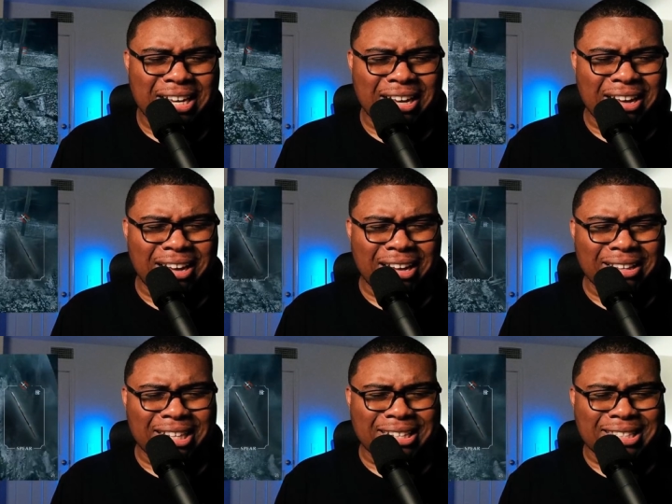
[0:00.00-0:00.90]
Oh,
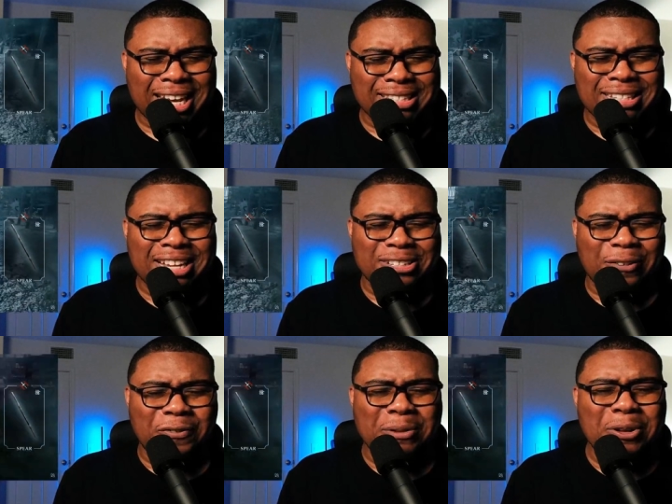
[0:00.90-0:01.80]
the assassination
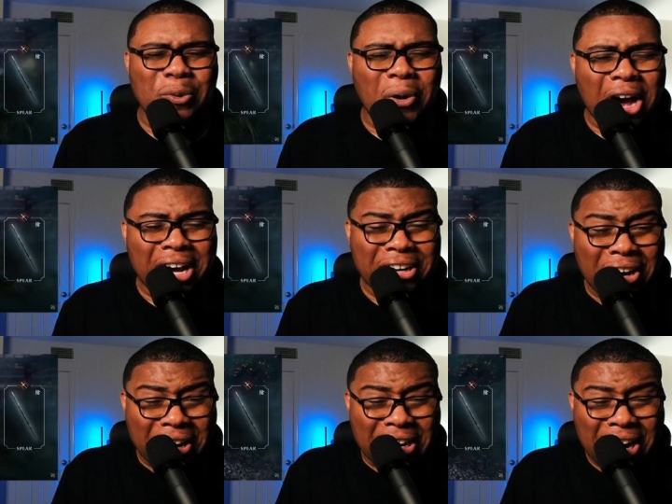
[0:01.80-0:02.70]
from the
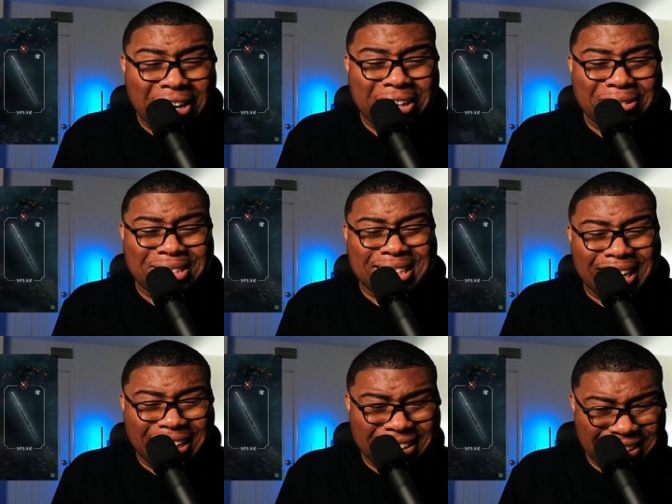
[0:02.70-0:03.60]
water. Are you
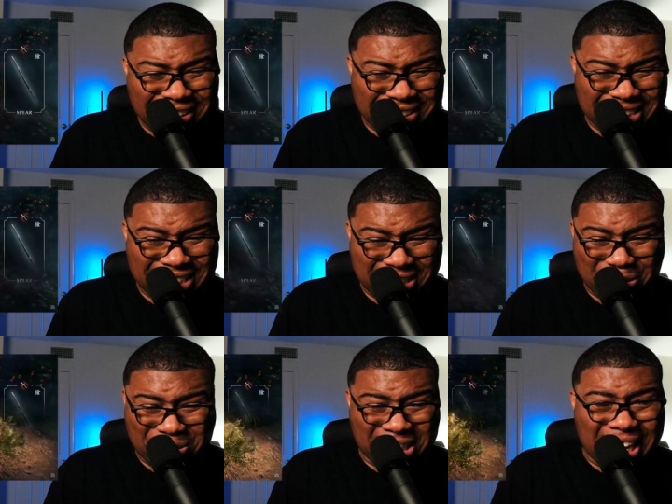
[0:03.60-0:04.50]
serious? The
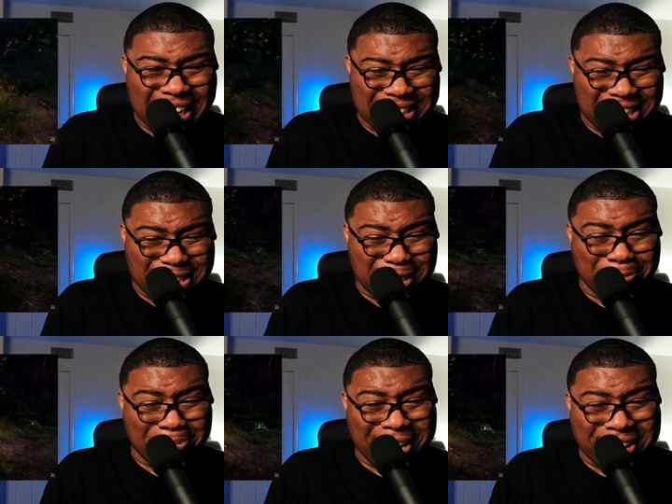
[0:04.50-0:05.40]
lightning
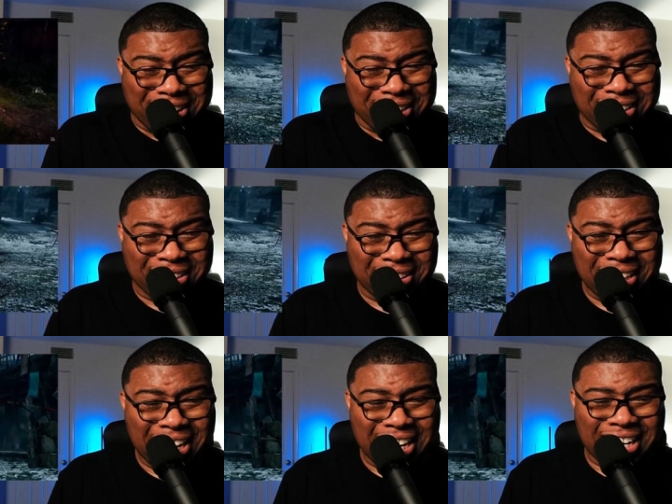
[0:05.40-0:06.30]
spear.
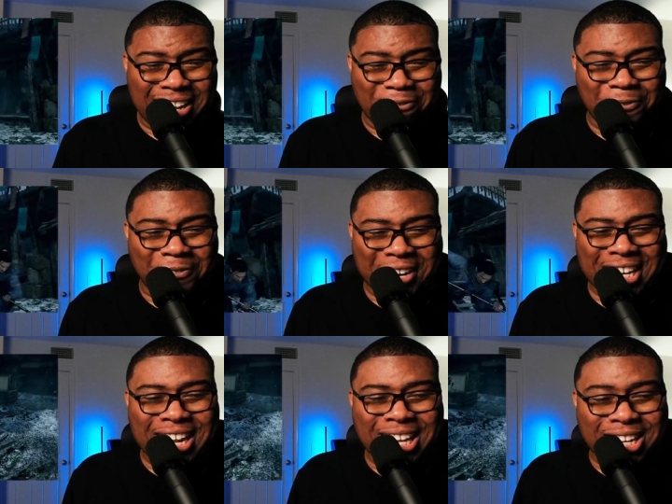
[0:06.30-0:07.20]
A freaking
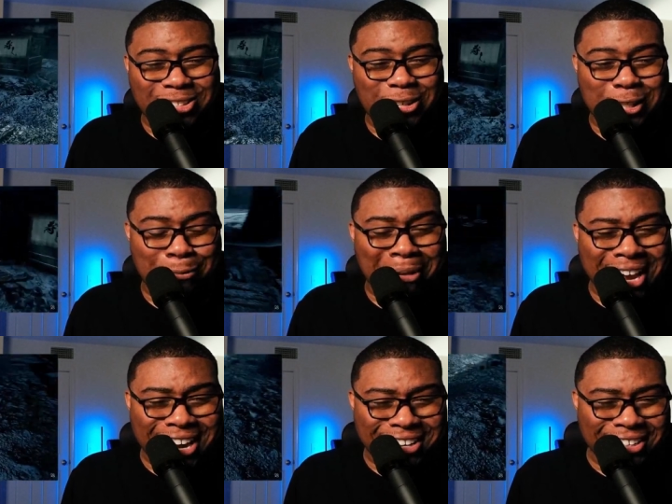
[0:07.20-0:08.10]
electric
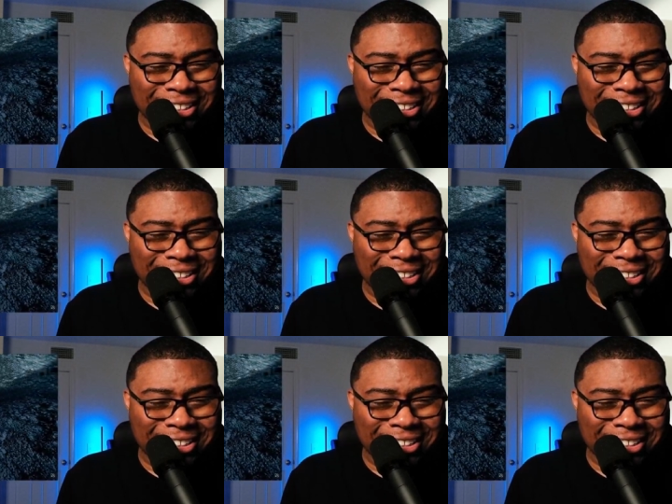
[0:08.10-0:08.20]
spear!